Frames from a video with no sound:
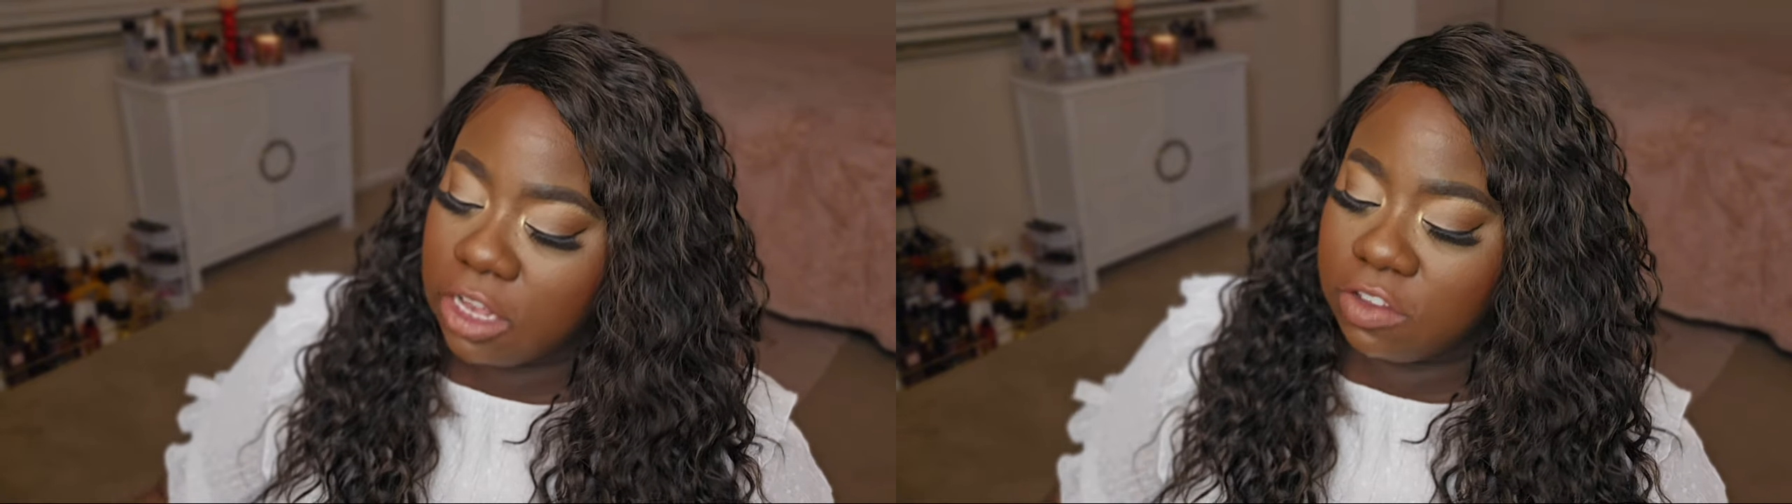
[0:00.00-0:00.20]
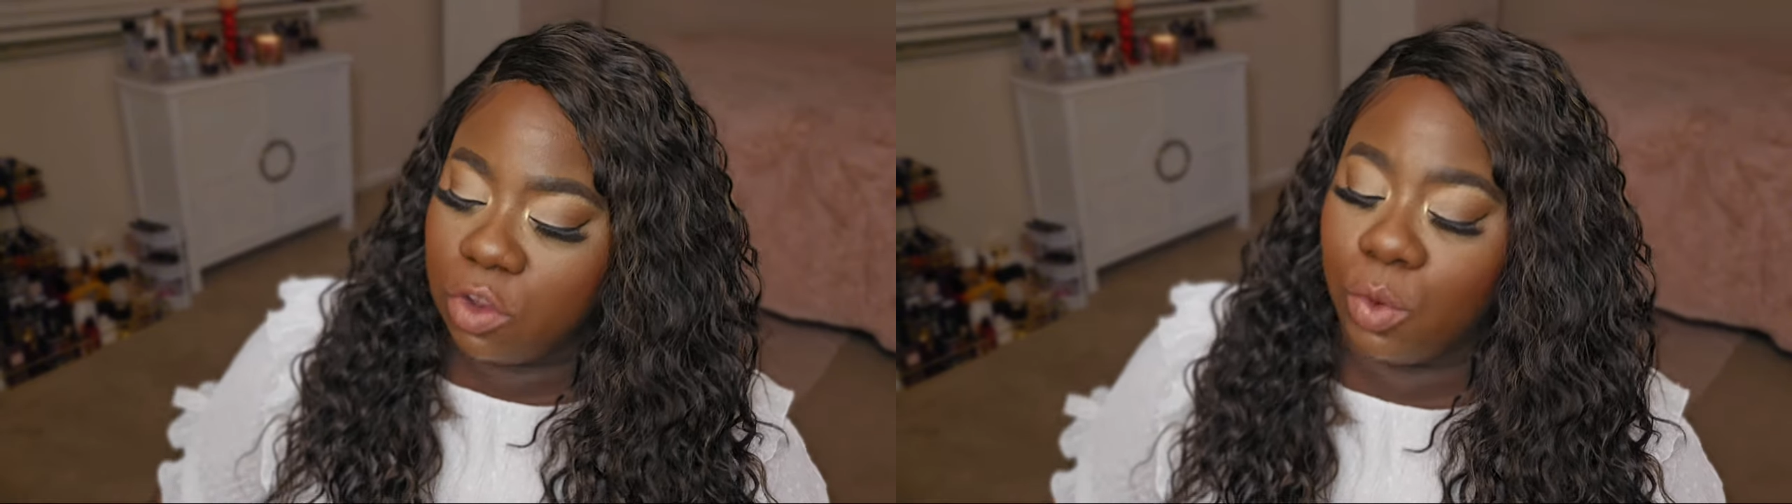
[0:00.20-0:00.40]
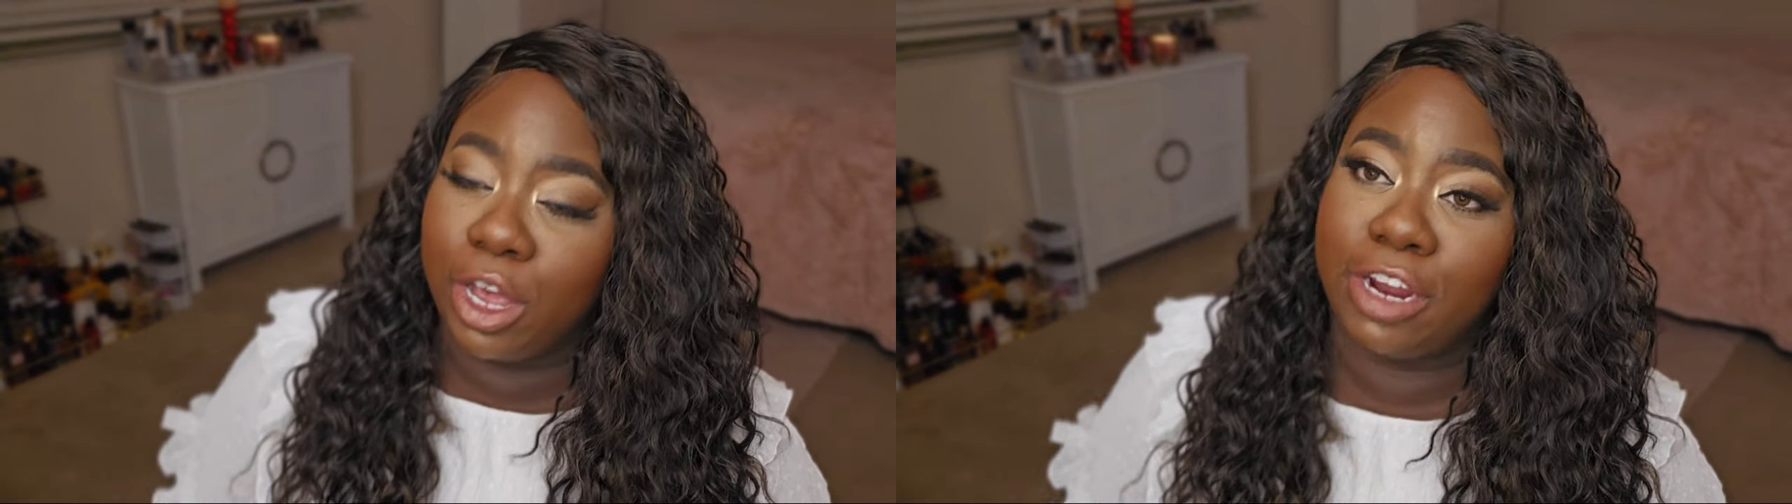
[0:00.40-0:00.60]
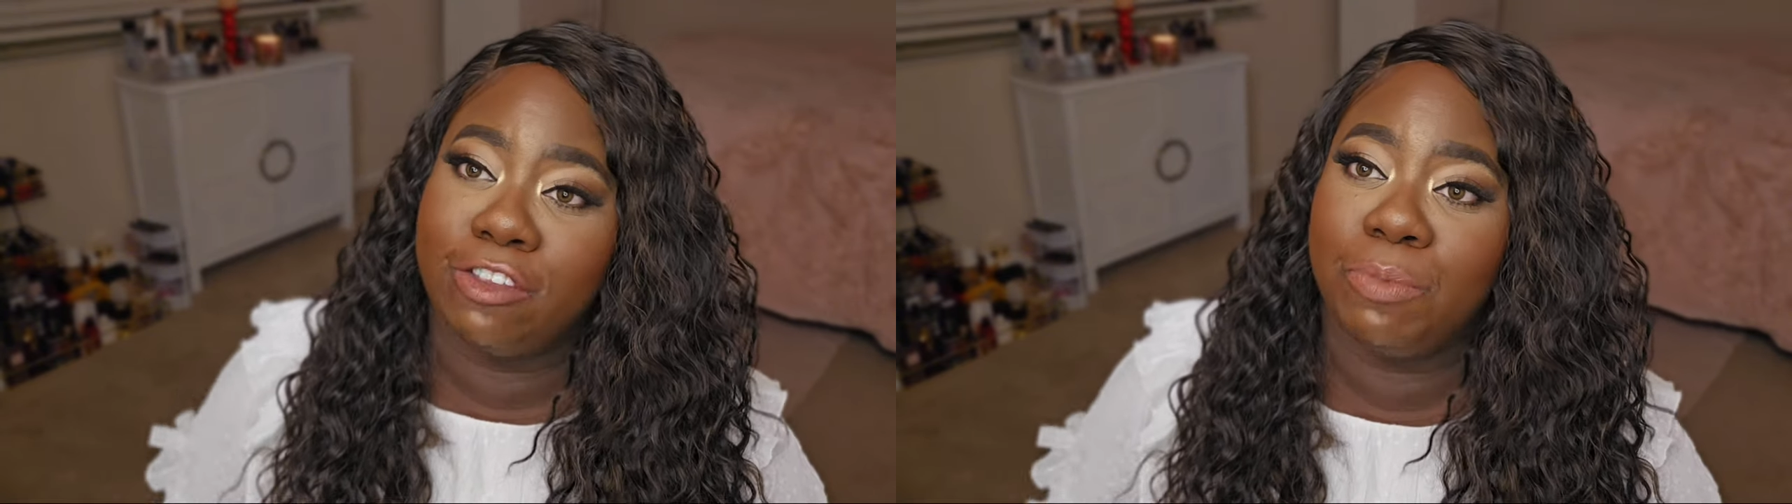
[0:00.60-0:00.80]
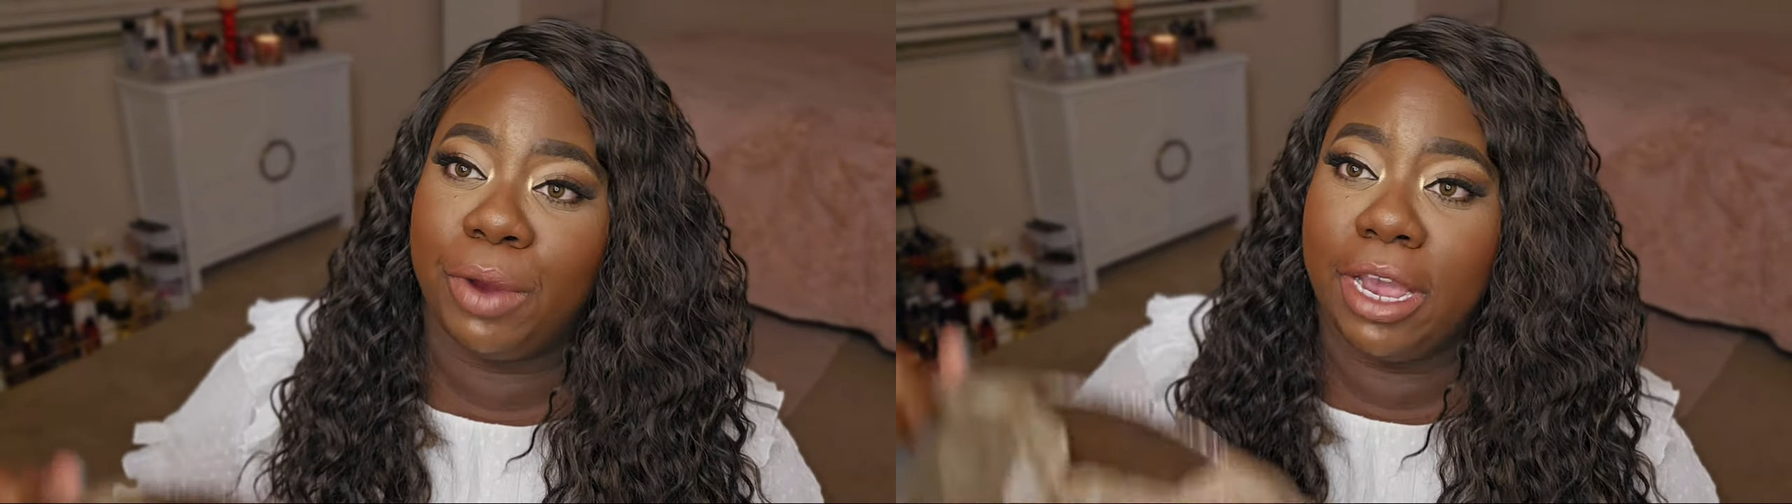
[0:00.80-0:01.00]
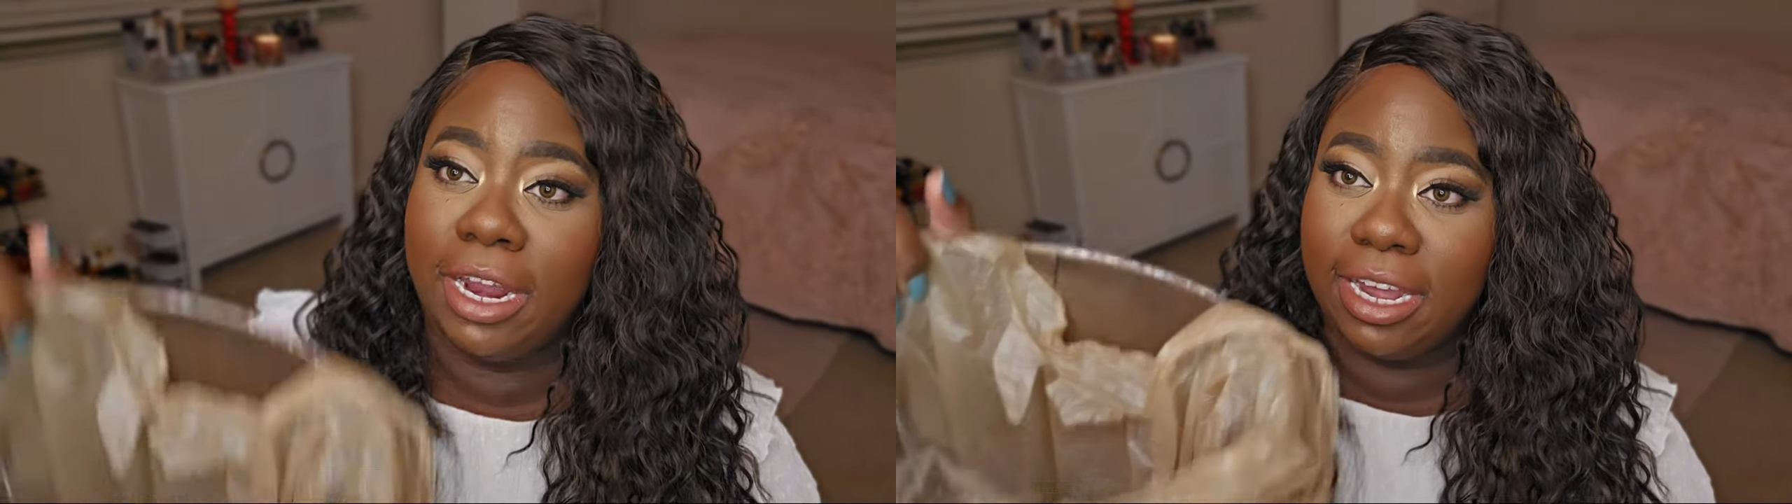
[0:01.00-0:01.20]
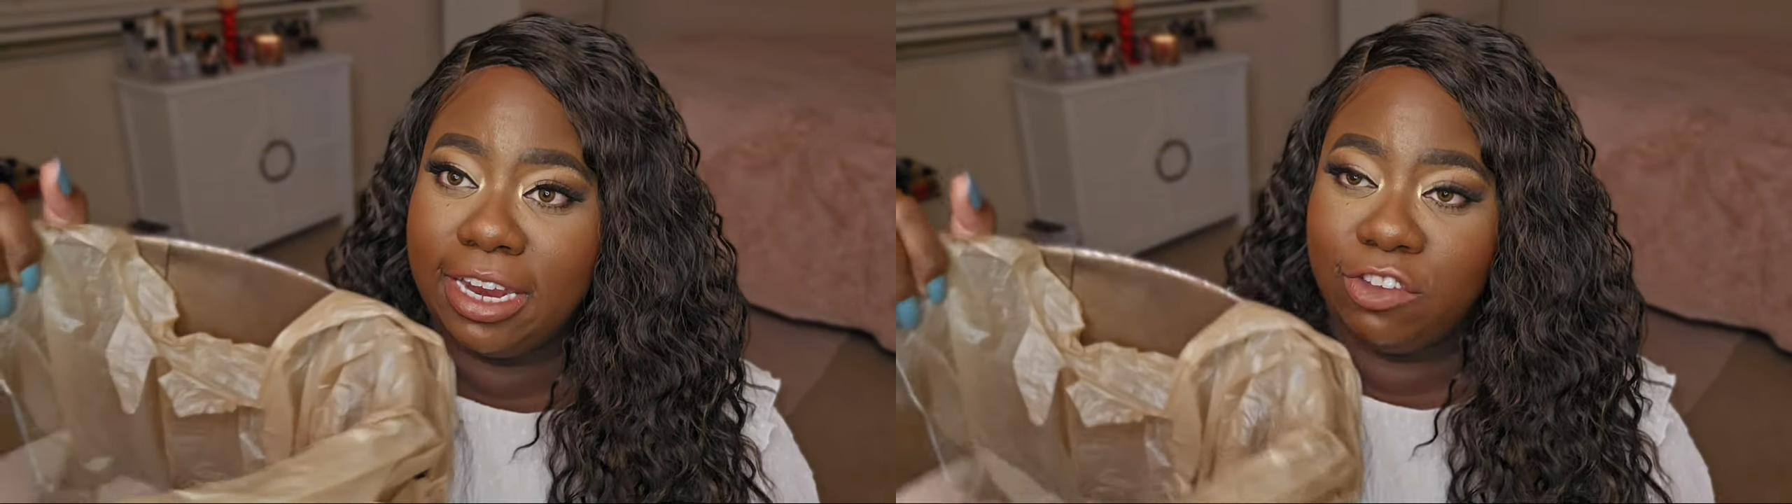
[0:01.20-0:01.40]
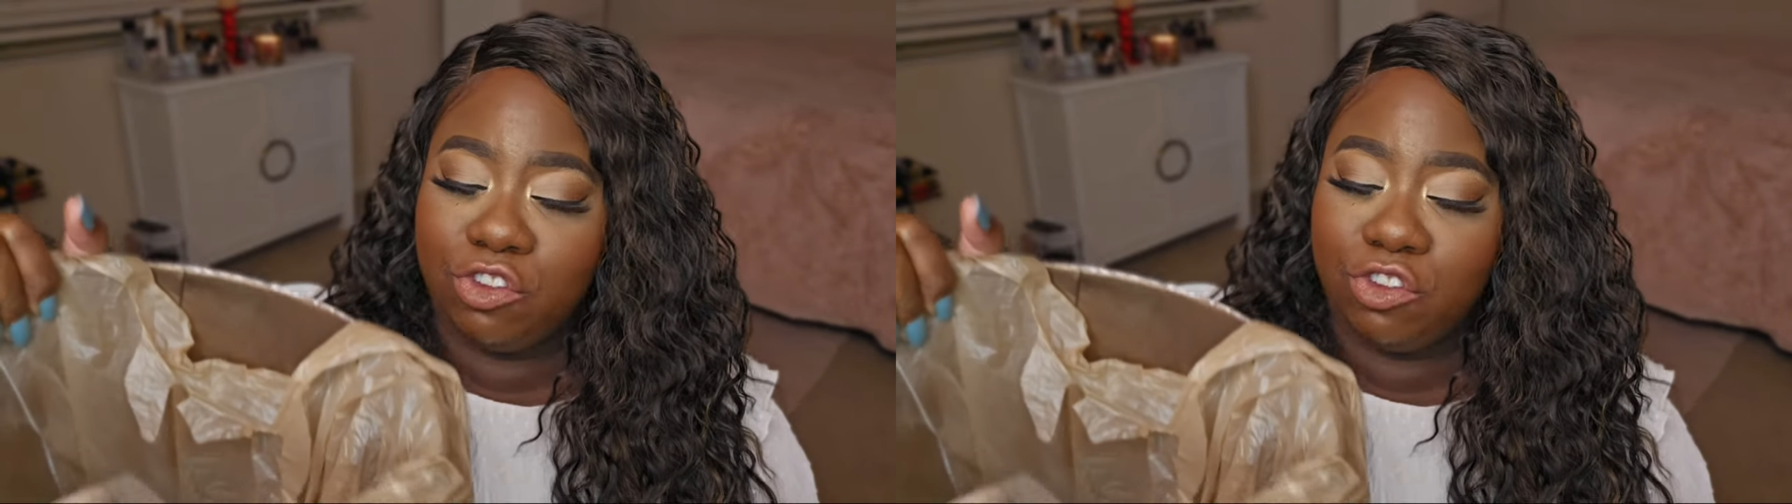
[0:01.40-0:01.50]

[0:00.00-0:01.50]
So we're gonna spray it in this